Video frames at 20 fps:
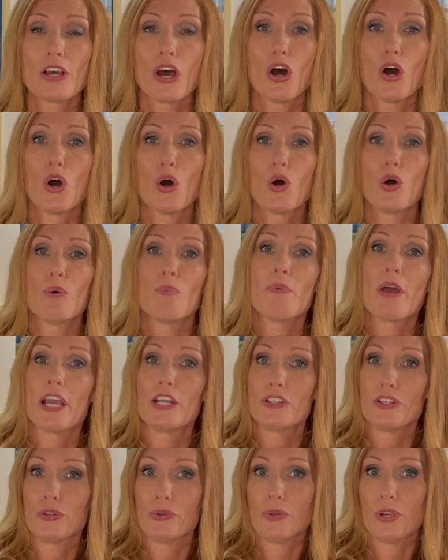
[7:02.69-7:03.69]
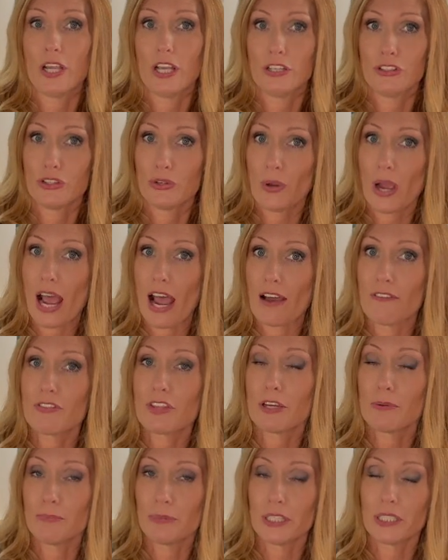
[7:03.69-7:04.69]
the home and you have
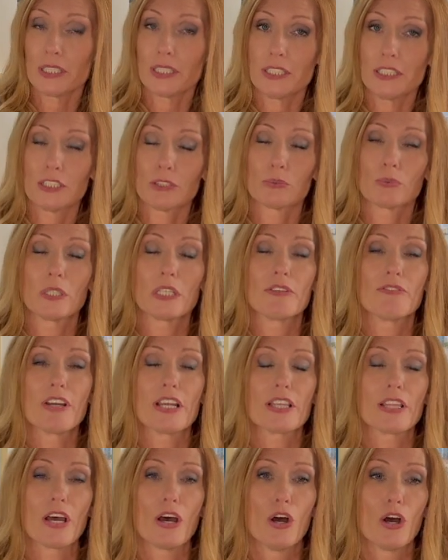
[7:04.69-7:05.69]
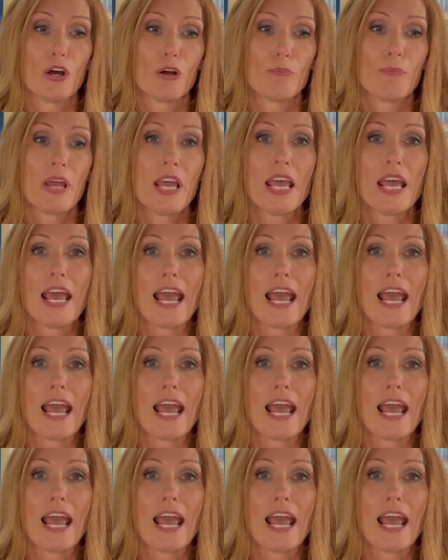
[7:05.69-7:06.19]
the ability to renovate the home